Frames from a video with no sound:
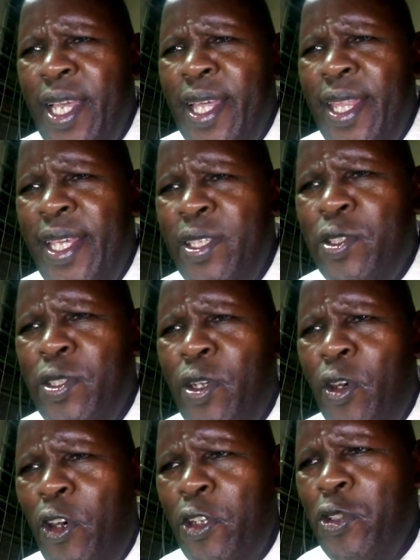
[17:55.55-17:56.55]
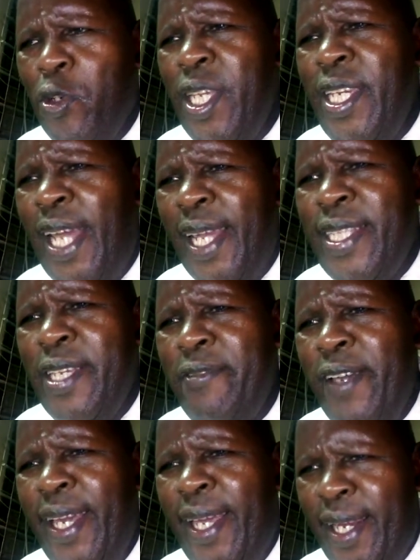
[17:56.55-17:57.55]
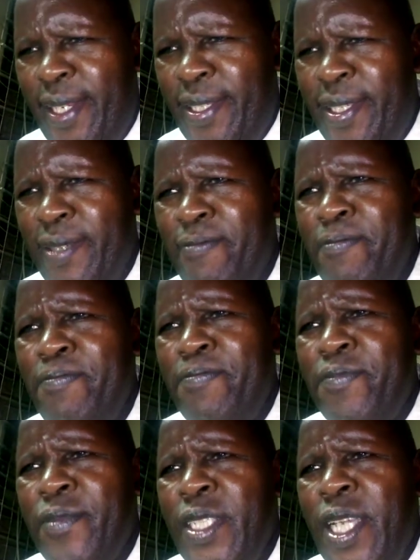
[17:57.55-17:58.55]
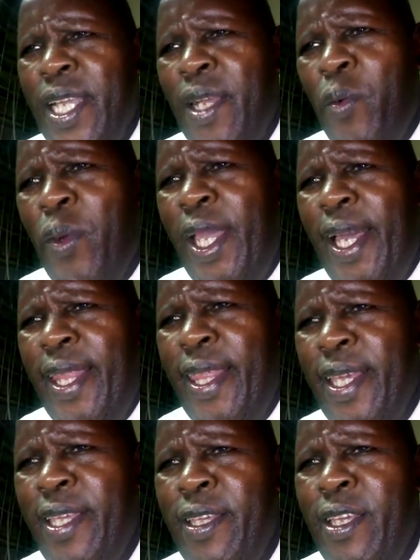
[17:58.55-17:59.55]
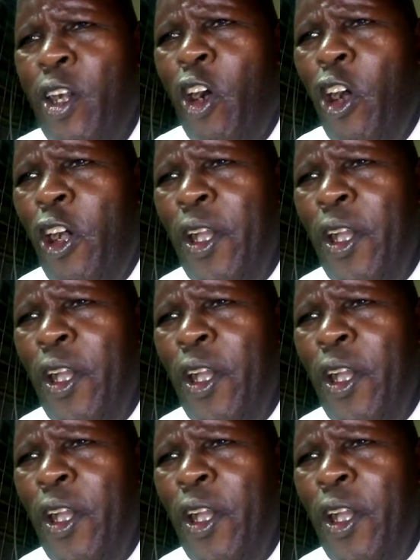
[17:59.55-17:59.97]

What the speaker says: There's also inductive errors. Where are they? All